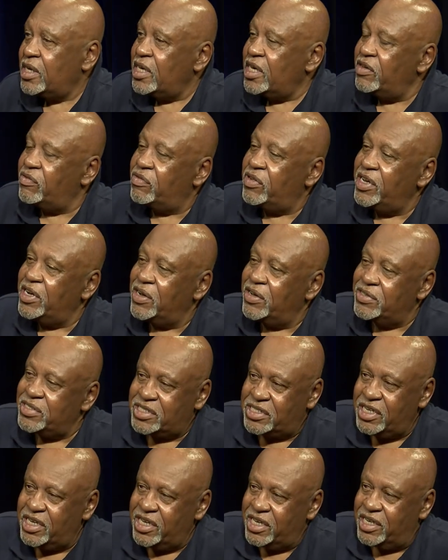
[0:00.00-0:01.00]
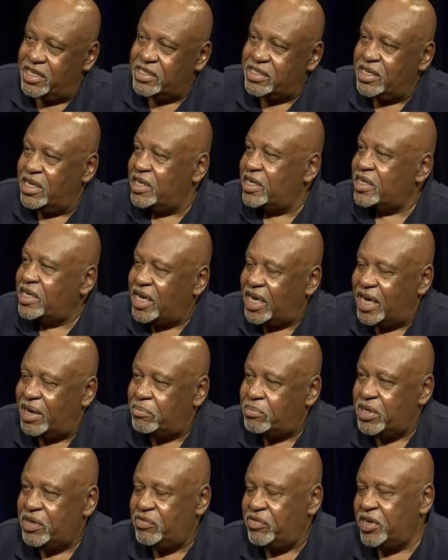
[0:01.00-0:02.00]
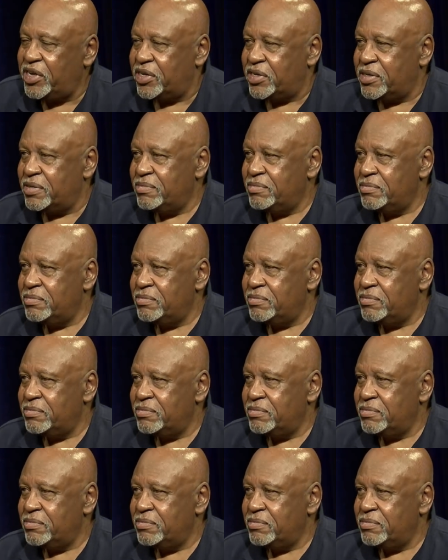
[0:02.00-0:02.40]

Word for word: If we don't see it, then it can't be real.